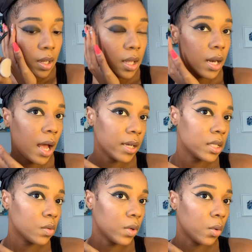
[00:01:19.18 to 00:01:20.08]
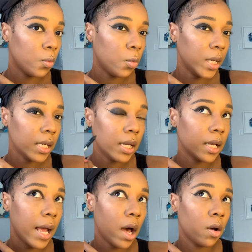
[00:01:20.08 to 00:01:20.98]
and I just wanna wing
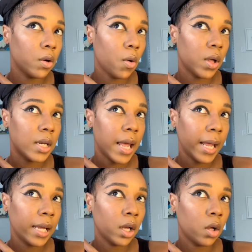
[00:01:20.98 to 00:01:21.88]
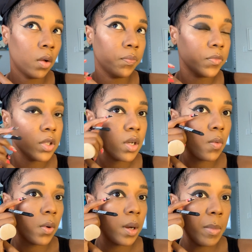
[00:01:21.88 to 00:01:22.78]
it out on an angle.
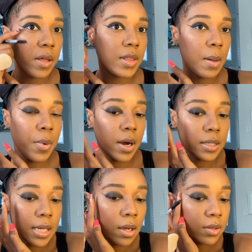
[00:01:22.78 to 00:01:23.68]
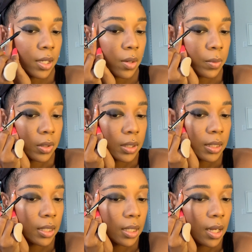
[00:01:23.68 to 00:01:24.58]
Don't worry about that part down there, we'll
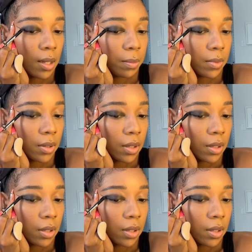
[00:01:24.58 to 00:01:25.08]
clean it up.